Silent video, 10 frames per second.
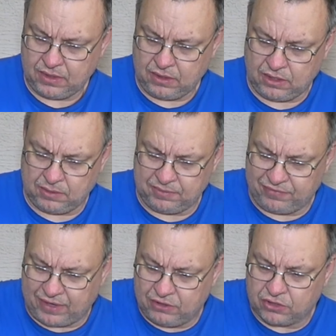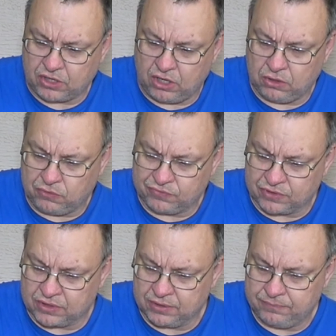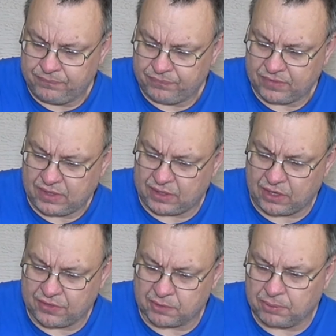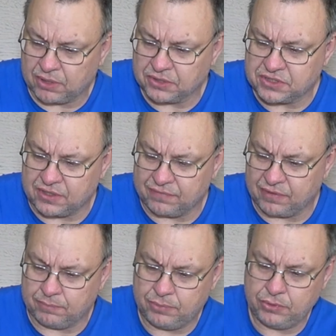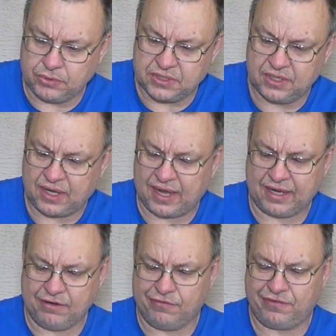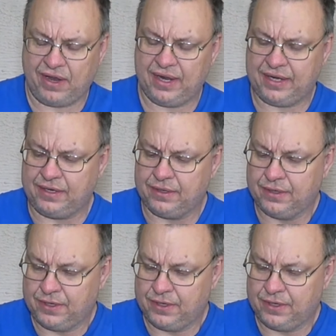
If I look all over on other parts of the boot, I can find